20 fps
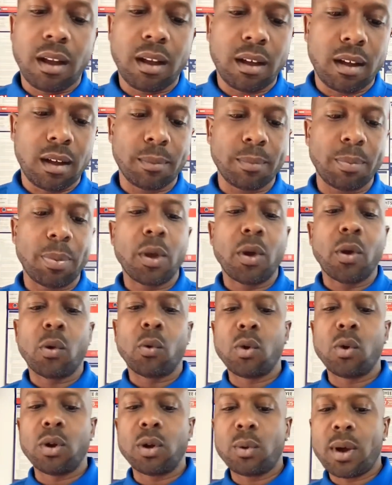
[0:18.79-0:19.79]
Um,
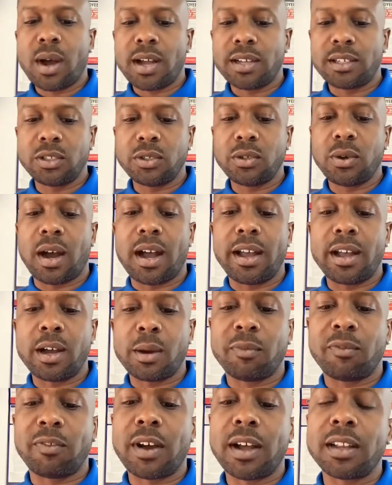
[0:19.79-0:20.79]
what do I do? I
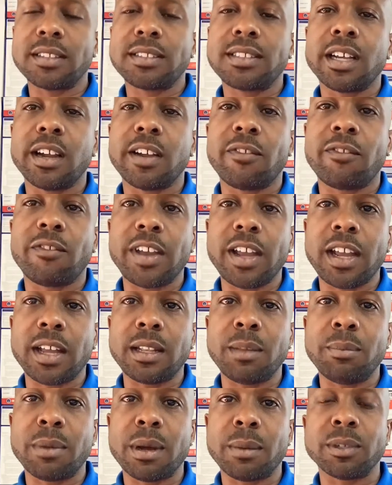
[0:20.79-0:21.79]
help voluntary
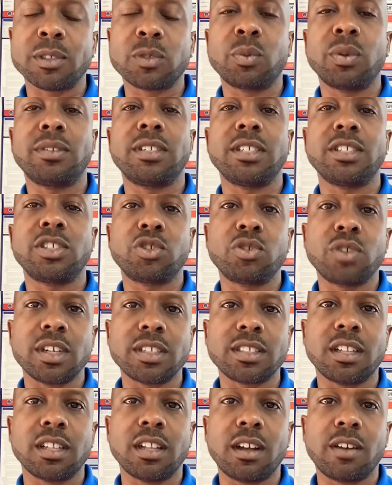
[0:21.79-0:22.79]
family members with
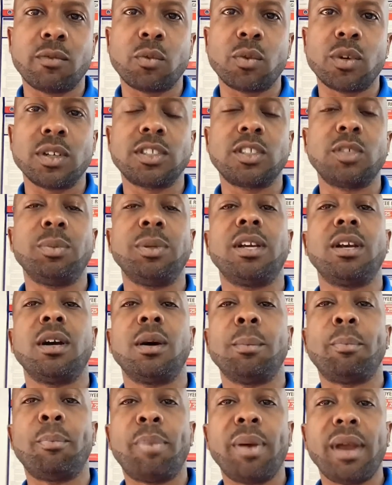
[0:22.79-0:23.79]
distressed loved ones to
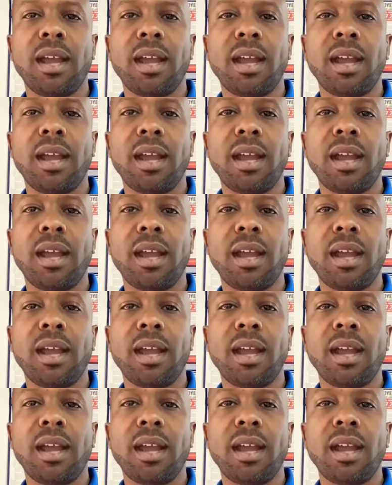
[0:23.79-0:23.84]
become